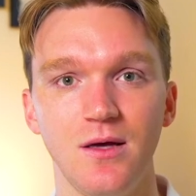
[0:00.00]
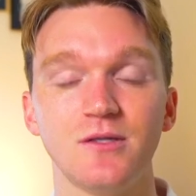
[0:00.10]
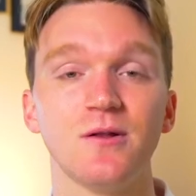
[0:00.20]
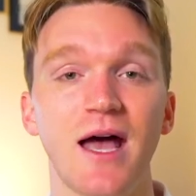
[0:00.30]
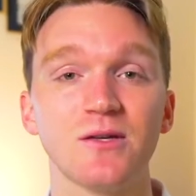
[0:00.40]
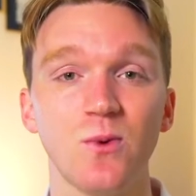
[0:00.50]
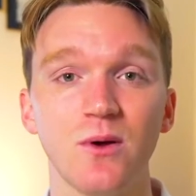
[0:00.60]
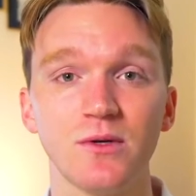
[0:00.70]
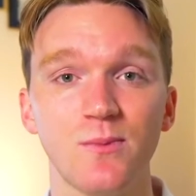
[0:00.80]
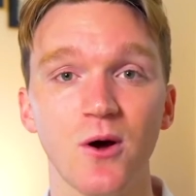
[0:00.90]
So last
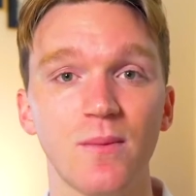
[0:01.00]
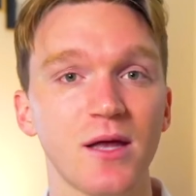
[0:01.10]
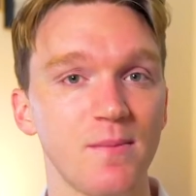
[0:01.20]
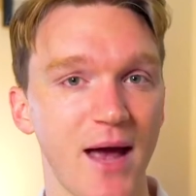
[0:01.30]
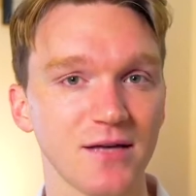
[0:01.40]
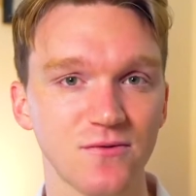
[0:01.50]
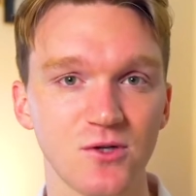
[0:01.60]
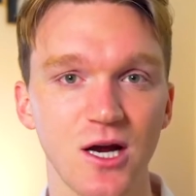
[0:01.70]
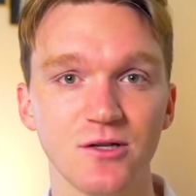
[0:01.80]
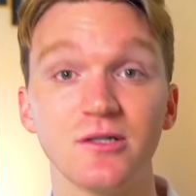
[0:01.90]
week we spoke about the massive
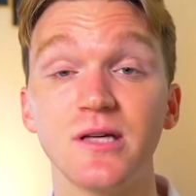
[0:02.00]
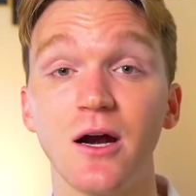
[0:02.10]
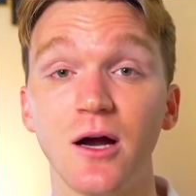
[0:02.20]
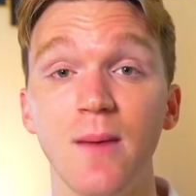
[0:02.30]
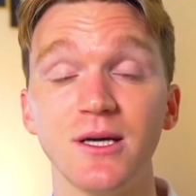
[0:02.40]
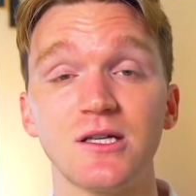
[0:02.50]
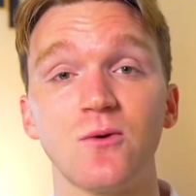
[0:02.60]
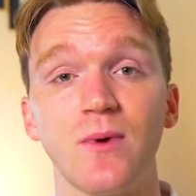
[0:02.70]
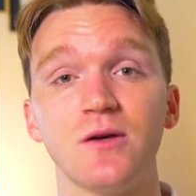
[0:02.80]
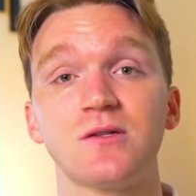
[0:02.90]
changes that are coming to
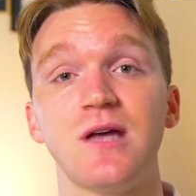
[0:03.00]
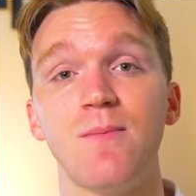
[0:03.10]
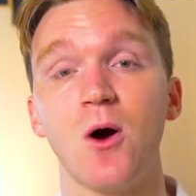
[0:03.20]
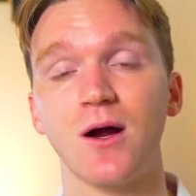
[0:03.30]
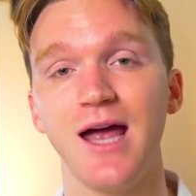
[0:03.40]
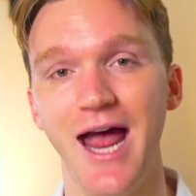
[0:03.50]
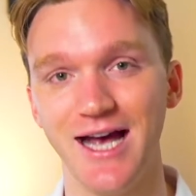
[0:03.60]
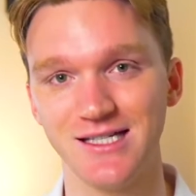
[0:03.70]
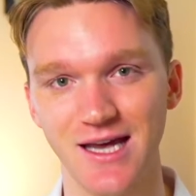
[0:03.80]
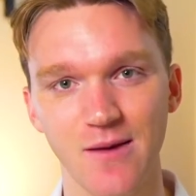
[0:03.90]
the real estate market
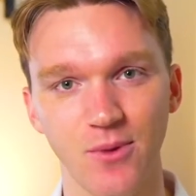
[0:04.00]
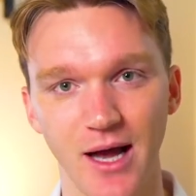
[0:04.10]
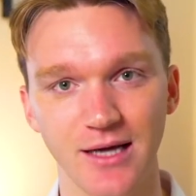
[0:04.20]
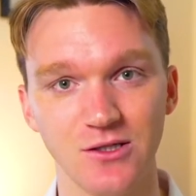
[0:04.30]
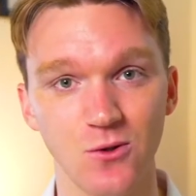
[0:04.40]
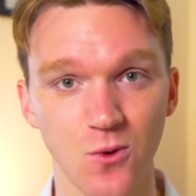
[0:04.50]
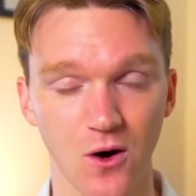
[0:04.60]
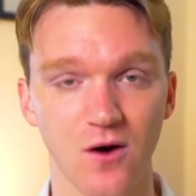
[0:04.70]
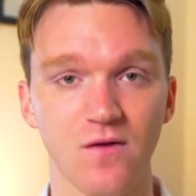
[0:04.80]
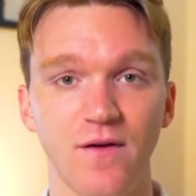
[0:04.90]
as they apply to
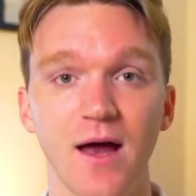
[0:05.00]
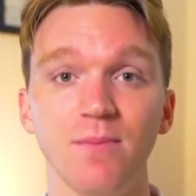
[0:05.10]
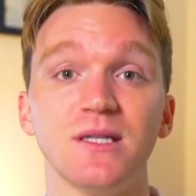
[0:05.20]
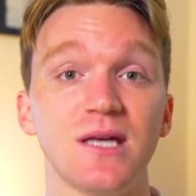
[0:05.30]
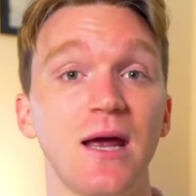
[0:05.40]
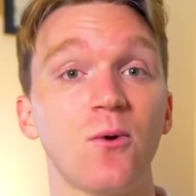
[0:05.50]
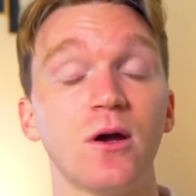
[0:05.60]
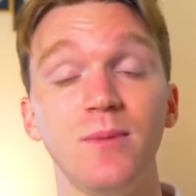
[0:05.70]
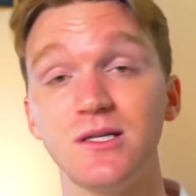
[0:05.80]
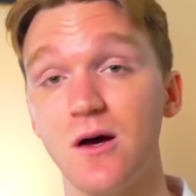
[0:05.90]
Irvine. But today we're going
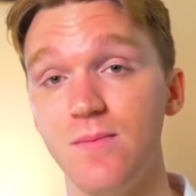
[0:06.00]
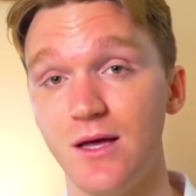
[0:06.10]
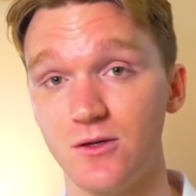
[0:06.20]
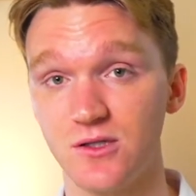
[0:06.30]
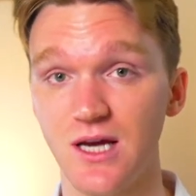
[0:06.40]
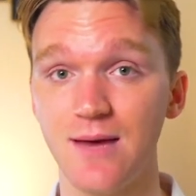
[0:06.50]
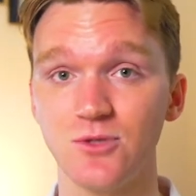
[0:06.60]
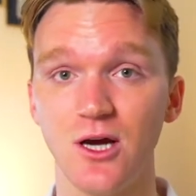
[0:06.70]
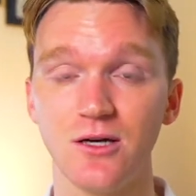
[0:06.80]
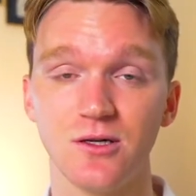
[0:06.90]
to be talking about those same
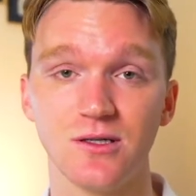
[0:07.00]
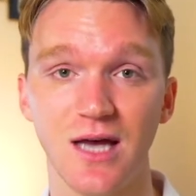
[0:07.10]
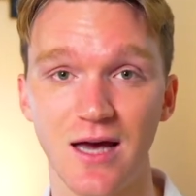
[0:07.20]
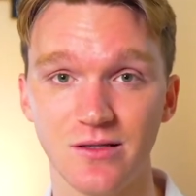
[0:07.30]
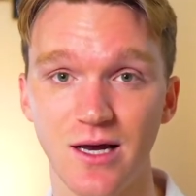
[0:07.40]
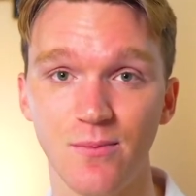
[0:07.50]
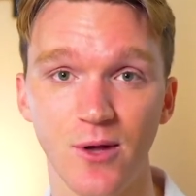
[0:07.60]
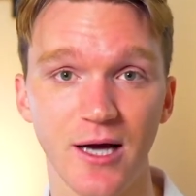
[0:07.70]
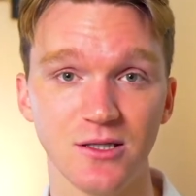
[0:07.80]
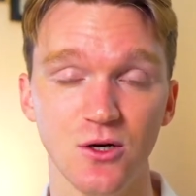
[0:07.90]
changes as they
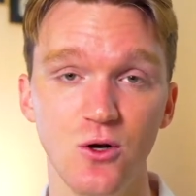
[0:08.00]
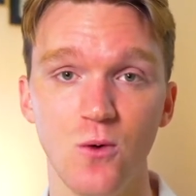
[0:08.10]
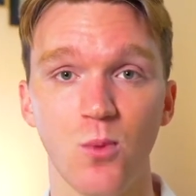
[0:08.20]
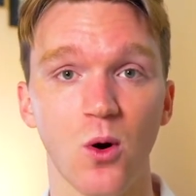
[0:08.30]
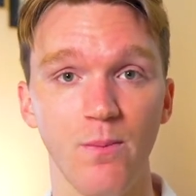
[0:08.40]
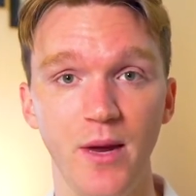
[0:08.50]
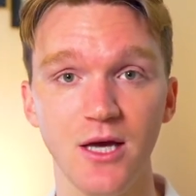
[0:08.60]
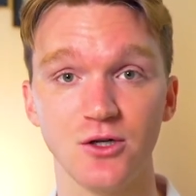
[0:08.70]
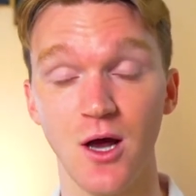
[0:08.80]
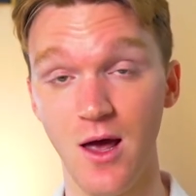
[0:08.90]
apply to Newport
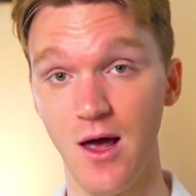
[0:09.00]
Beach.